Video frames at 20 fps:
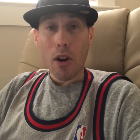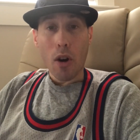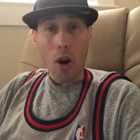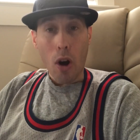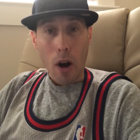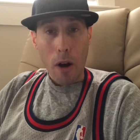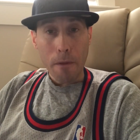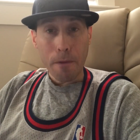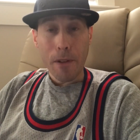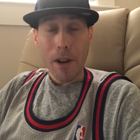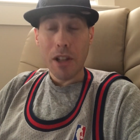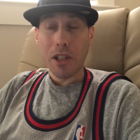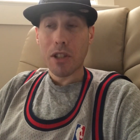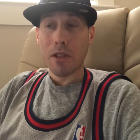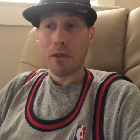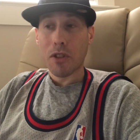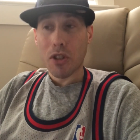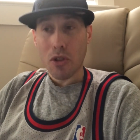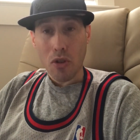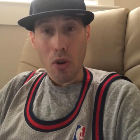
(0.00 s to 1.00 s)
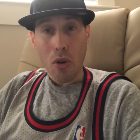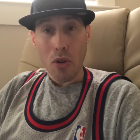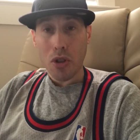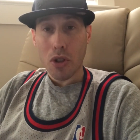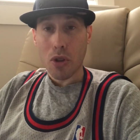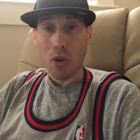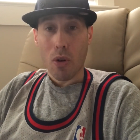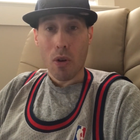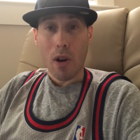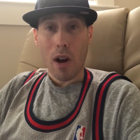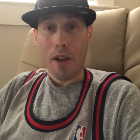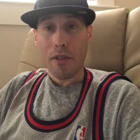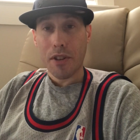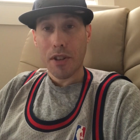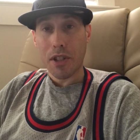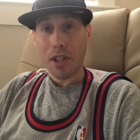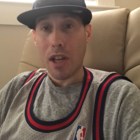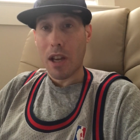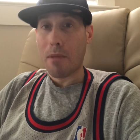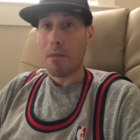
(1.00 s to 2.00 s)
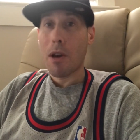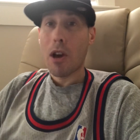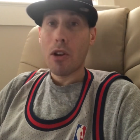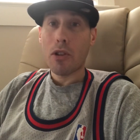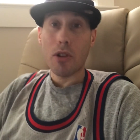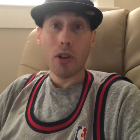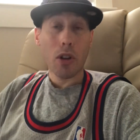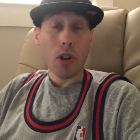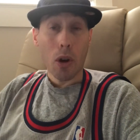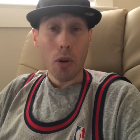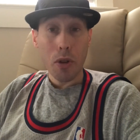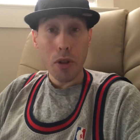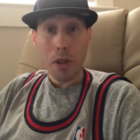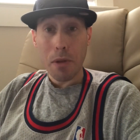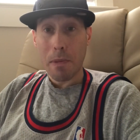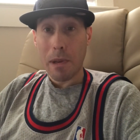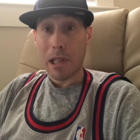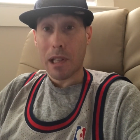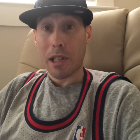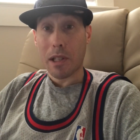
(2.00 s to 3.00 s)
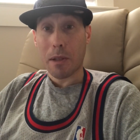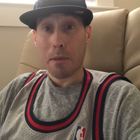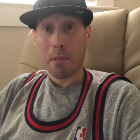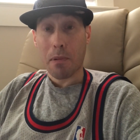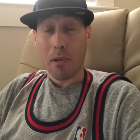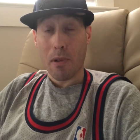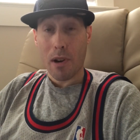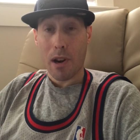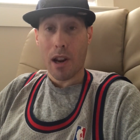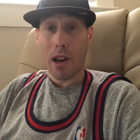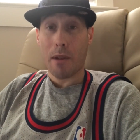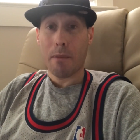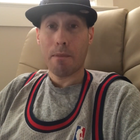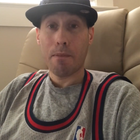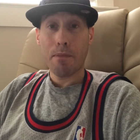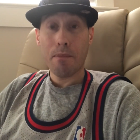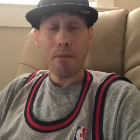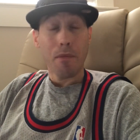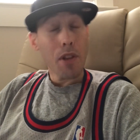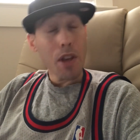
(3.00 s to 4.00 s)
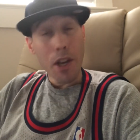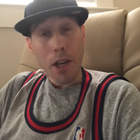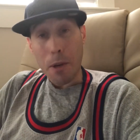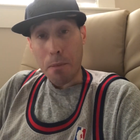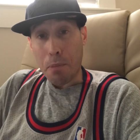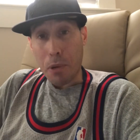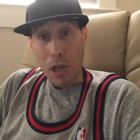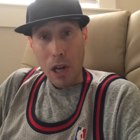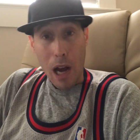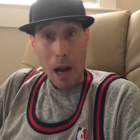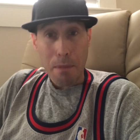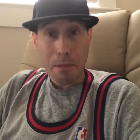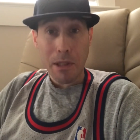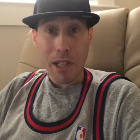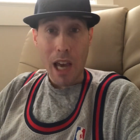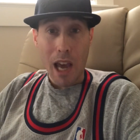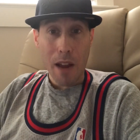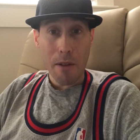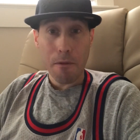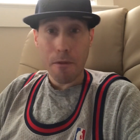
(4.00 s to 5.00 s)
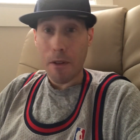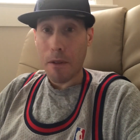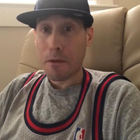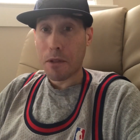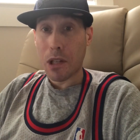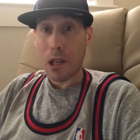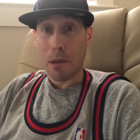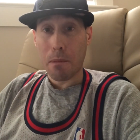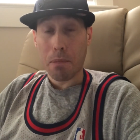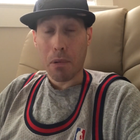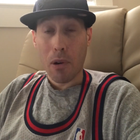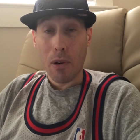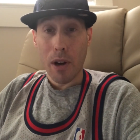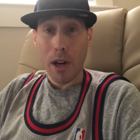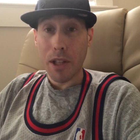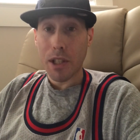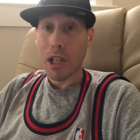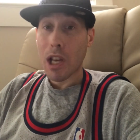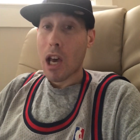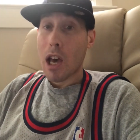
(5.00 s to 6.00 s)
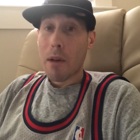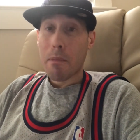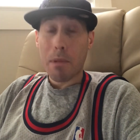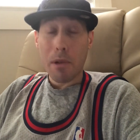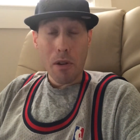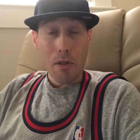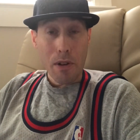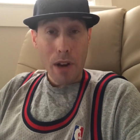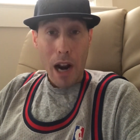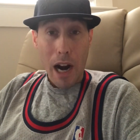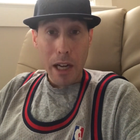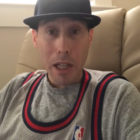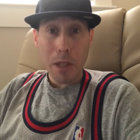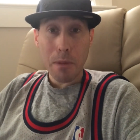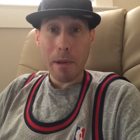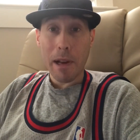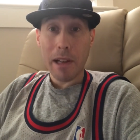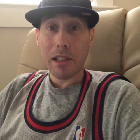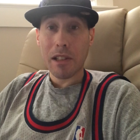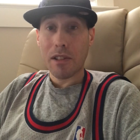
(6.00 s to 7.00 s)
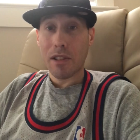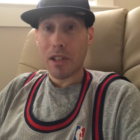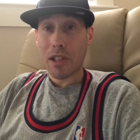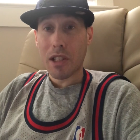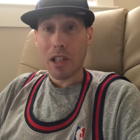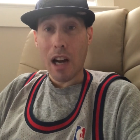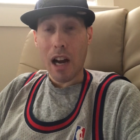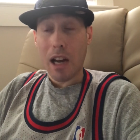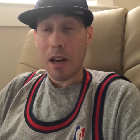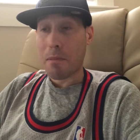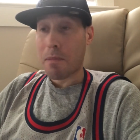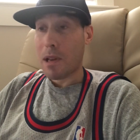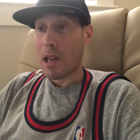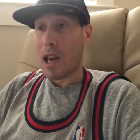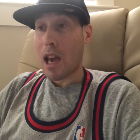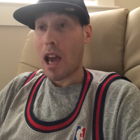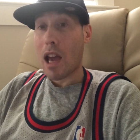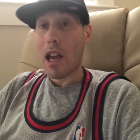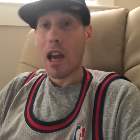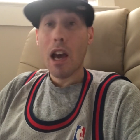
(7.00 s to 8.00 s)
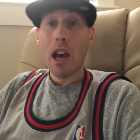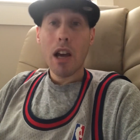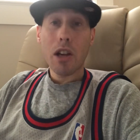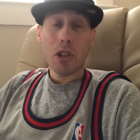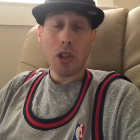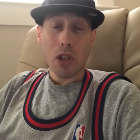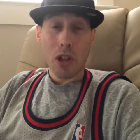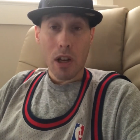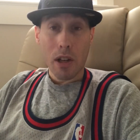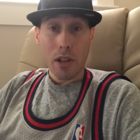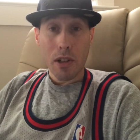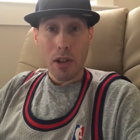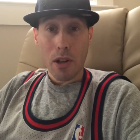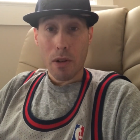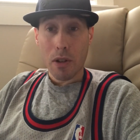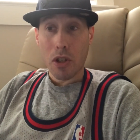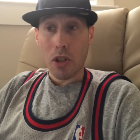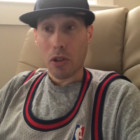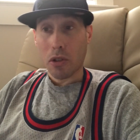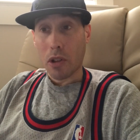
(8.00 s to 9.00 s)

offensive scorer on this team, you're going to be disappointed. He could put up 10, 15 points, but you're not expecting this guy to be a Nikola